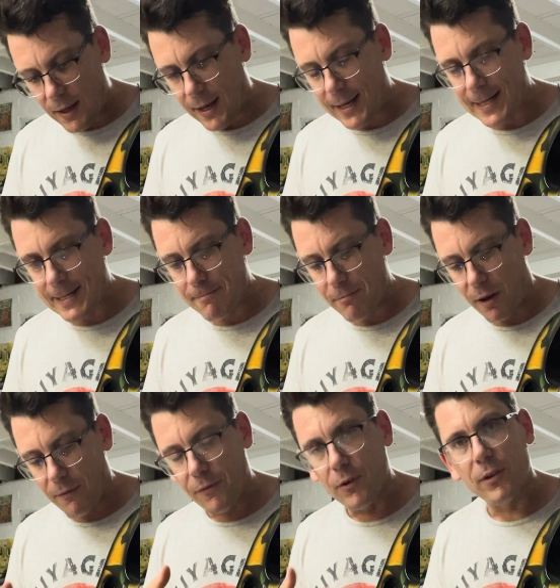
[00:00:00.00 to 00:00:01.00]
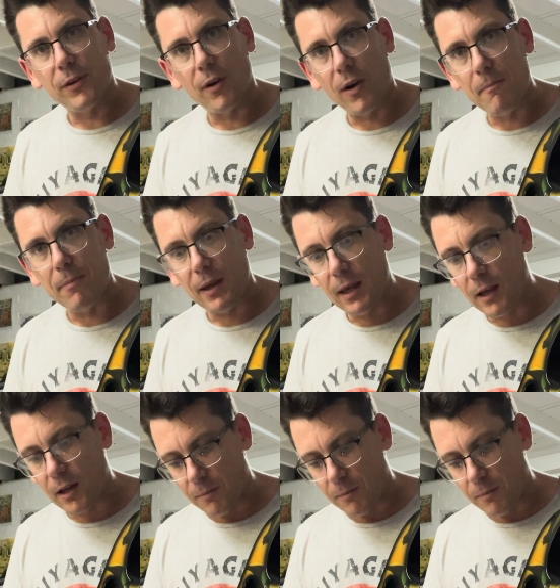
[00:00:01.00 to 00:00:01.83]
But for the time being,